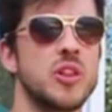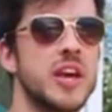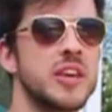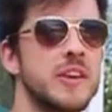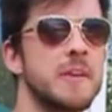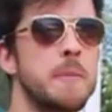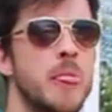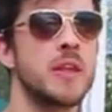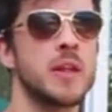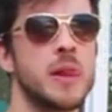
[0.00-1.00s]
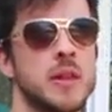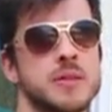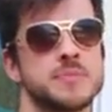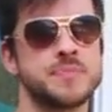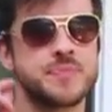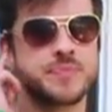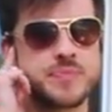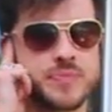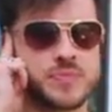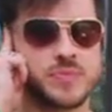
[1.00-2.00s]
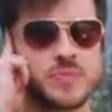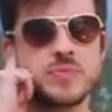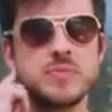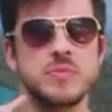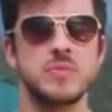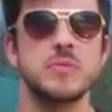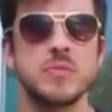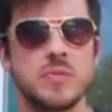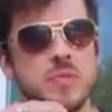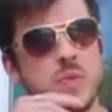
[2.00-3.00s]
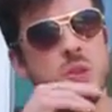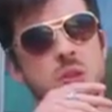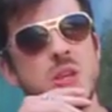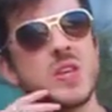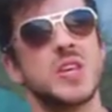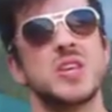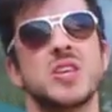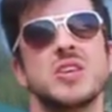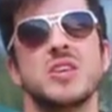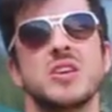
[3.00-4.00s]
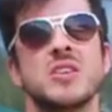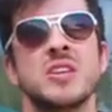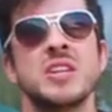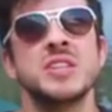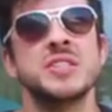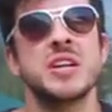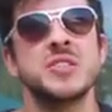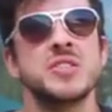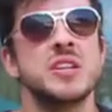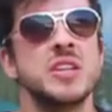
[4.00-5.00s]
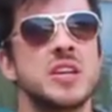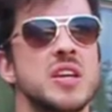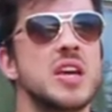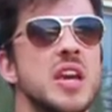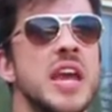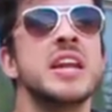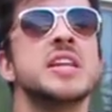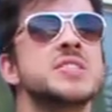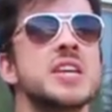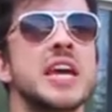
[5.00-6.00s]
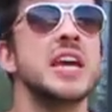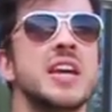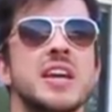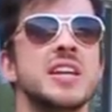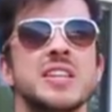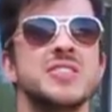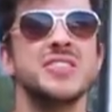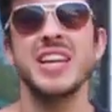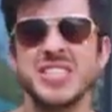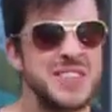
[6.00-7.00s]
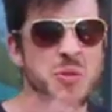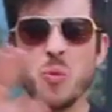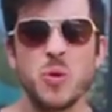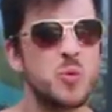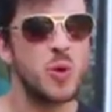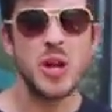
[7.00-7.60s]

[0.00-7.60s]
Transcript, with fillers: like, like I have to stay young and enticing, and you get to just age and be decrepit. And it's, and it's, it's even